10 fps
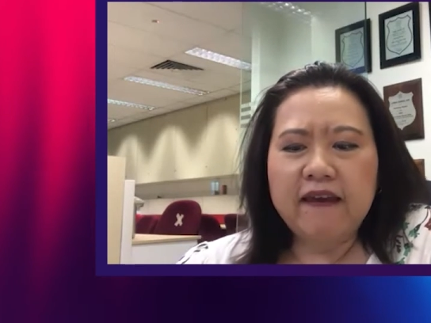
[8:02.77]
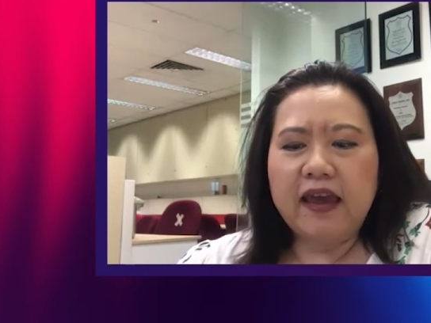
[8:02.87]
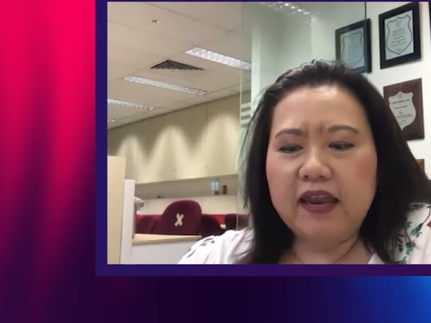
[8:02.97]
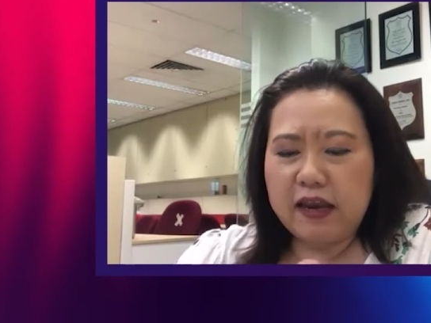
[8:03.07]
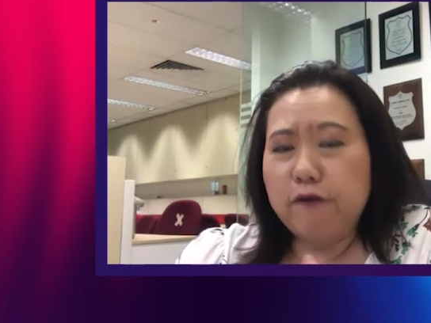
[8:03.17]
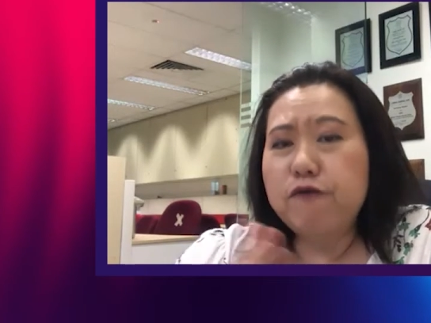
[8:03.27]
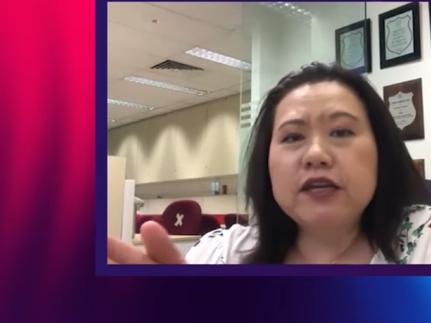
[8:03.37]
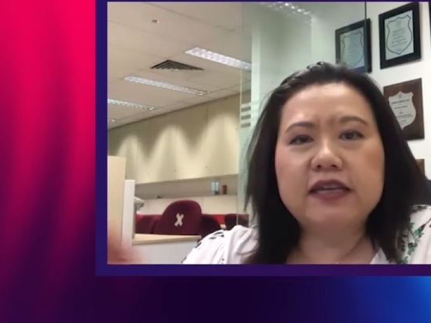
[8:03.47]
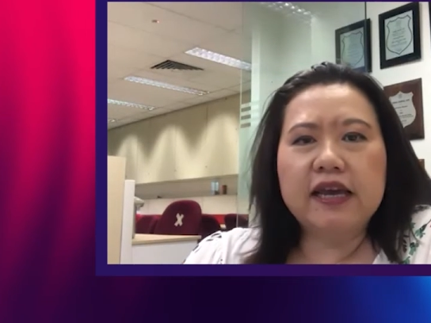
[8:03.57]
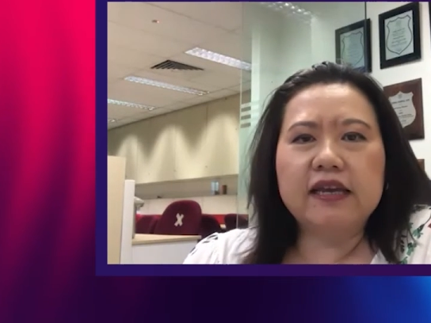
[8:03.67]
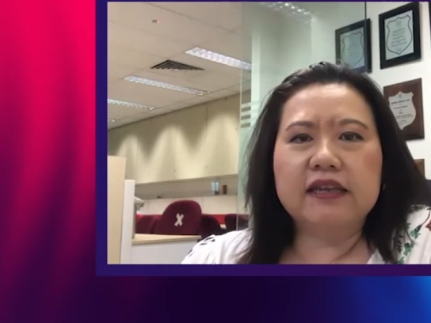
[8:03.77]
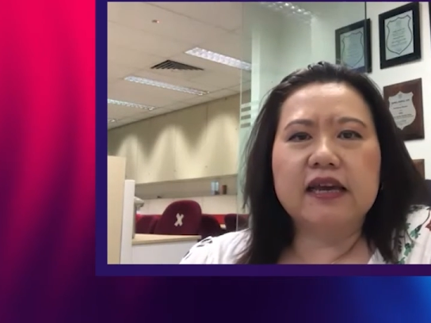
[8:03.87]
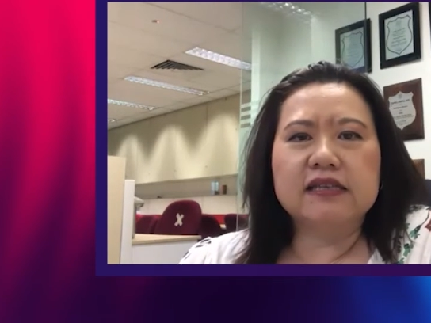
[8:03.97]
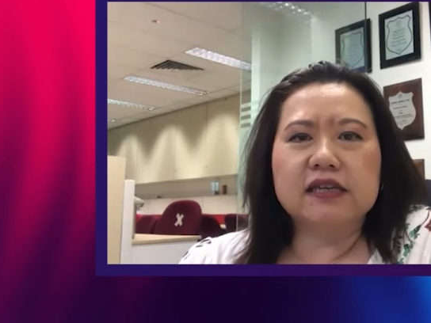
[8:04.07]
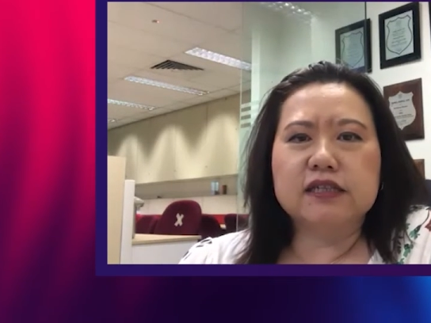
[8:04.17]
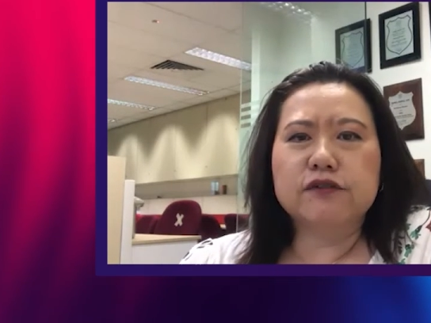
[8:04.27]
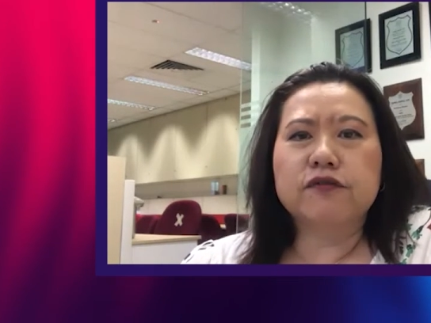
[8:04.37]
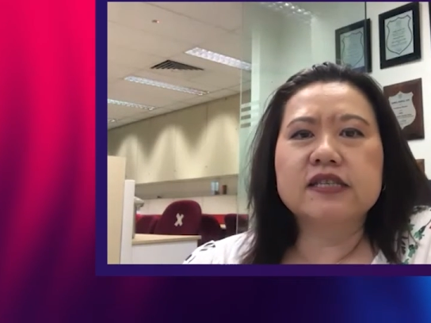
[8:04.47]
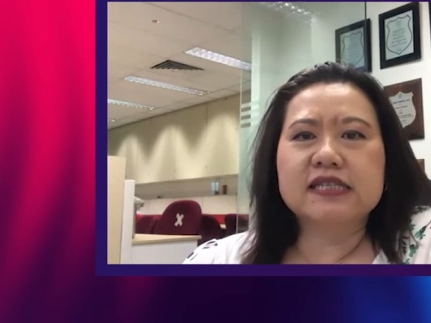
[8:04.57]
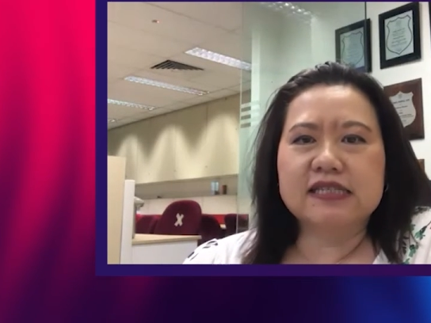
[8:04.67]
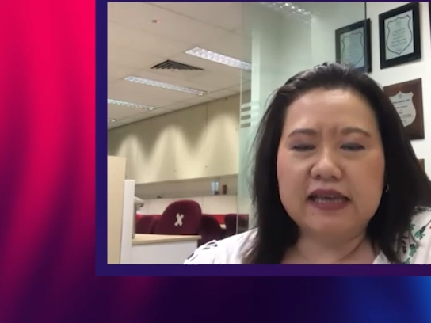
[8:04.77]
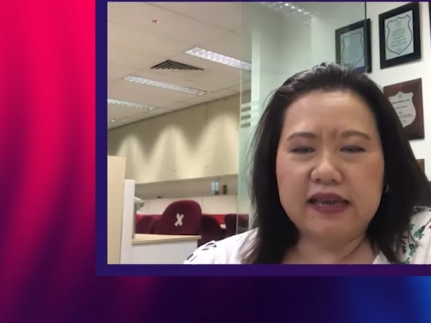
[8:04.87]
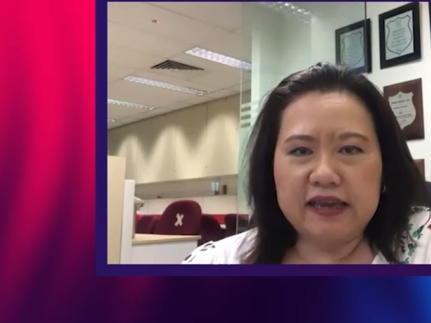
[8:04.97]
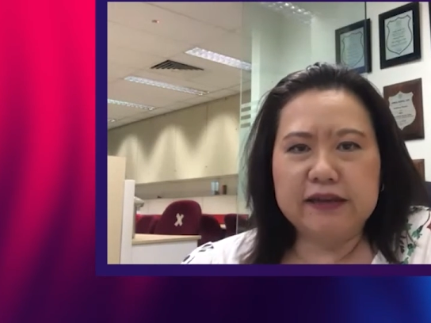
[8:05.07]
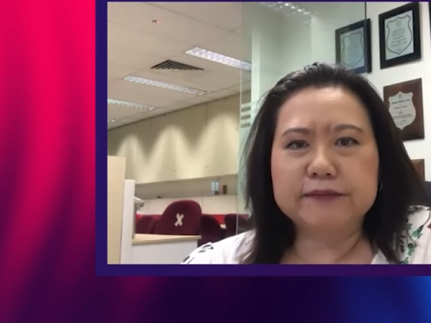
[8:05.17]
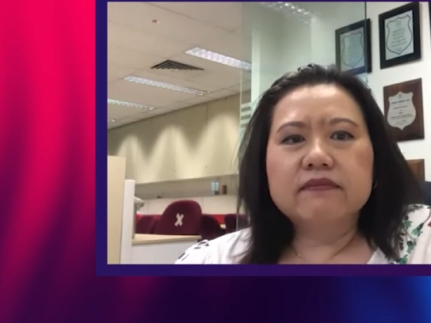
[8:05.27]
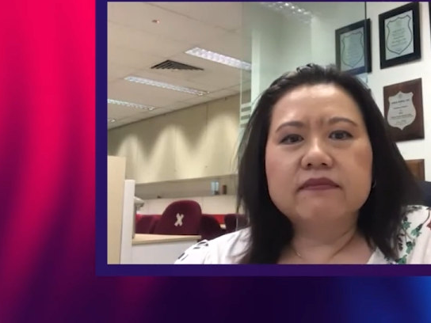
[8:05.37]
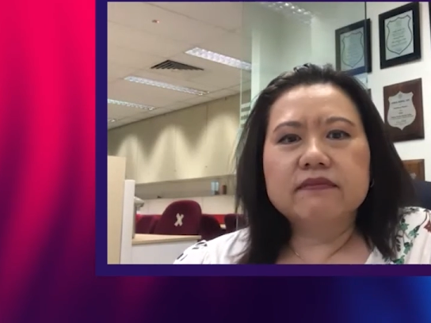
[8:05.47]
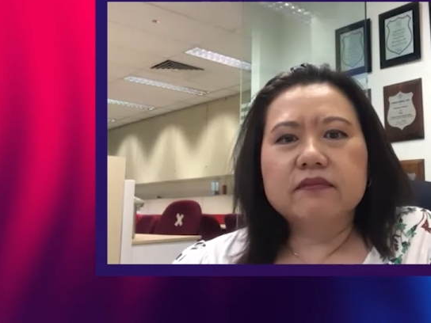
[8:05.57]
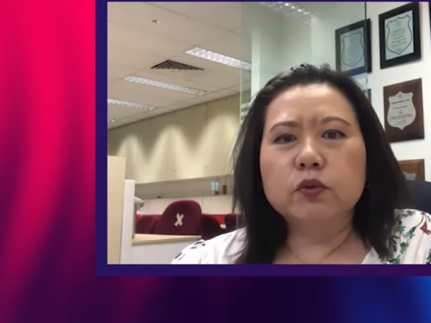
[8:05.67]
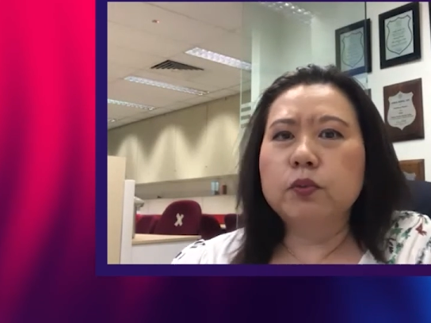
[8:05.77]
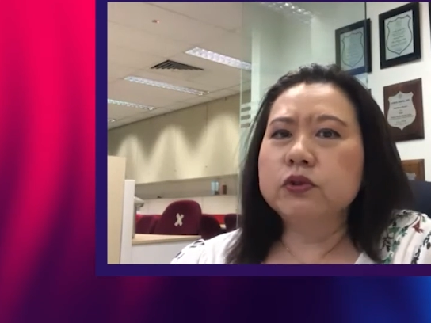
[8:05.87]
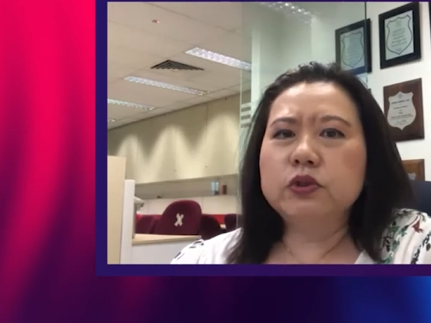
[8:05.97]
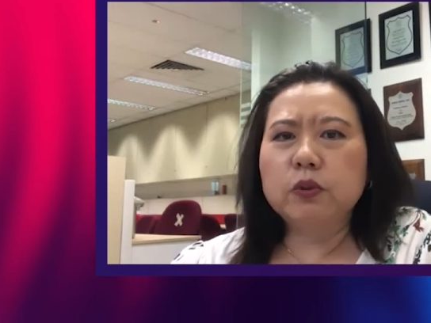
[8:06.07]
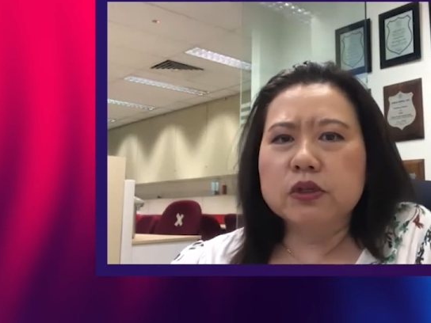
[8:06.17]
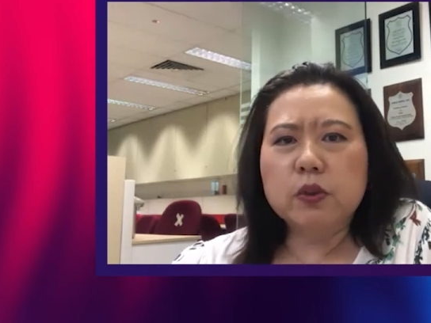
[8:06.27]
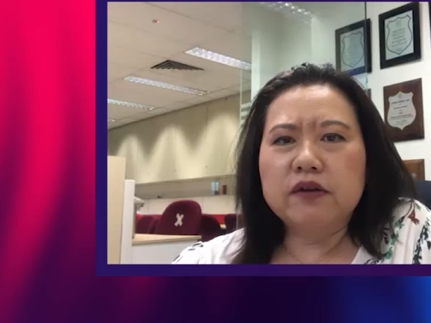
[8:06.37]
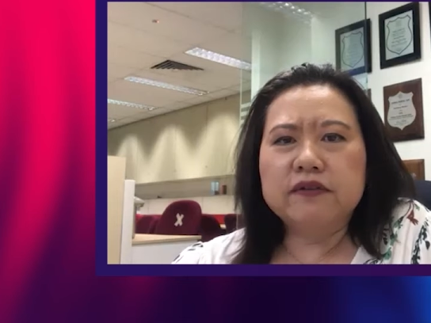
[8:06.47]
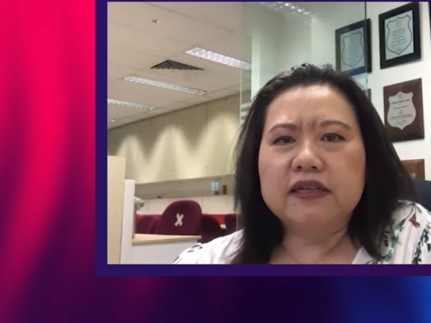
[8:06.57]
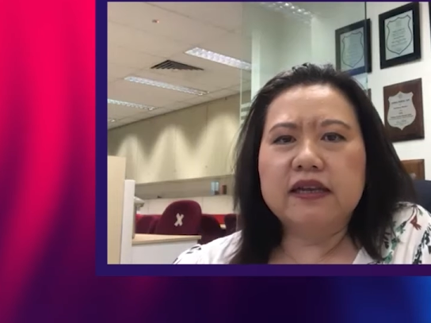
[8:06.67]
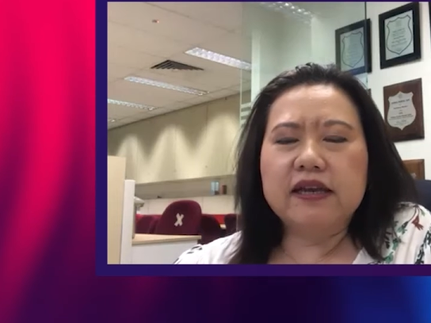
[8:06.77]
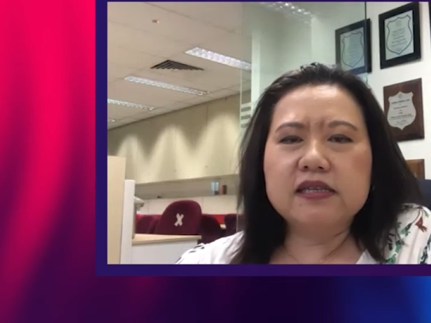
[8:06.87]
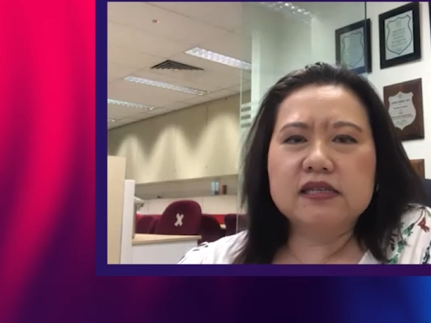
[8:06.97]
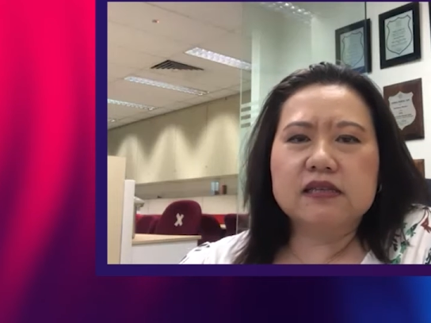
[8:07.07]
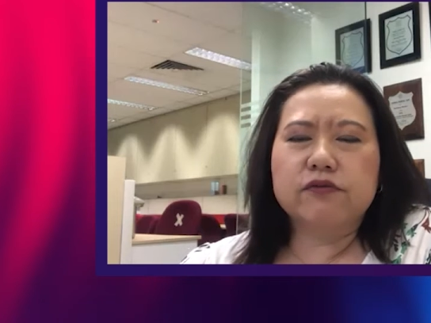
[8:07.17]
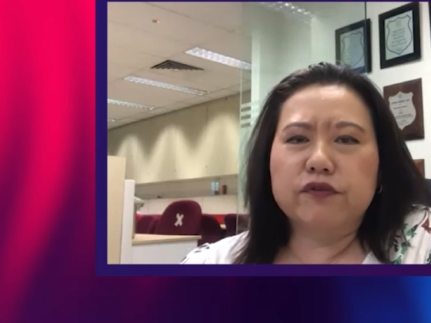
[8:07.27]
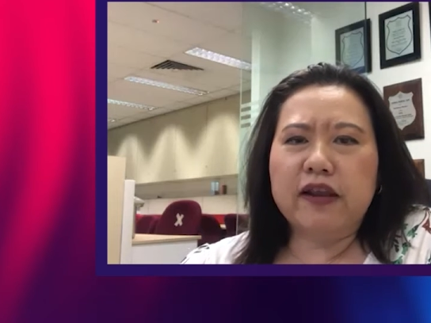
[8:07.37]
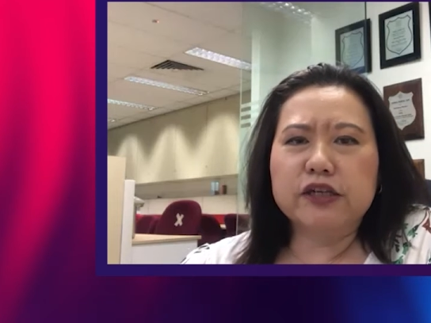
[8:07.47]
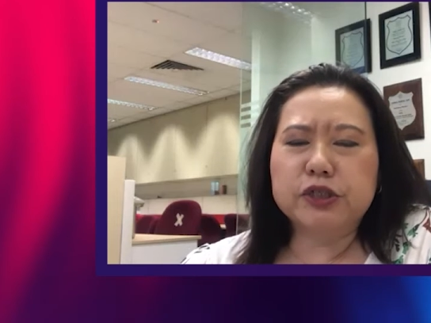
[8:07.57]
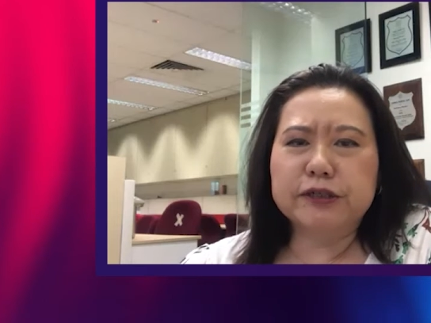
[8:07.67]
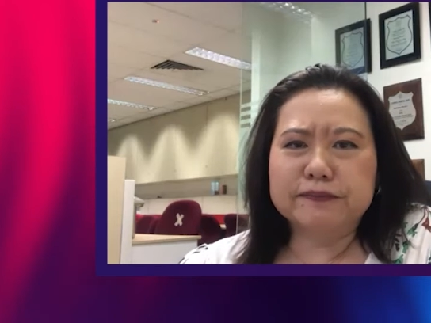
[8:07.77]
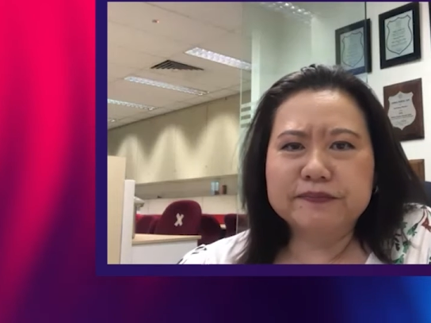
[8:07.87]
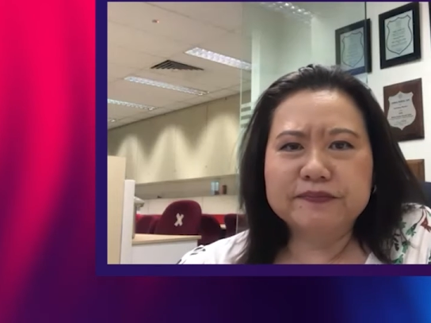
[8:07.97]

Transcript: And every day there is a different saying. Ubuntu was one of the days of reflection.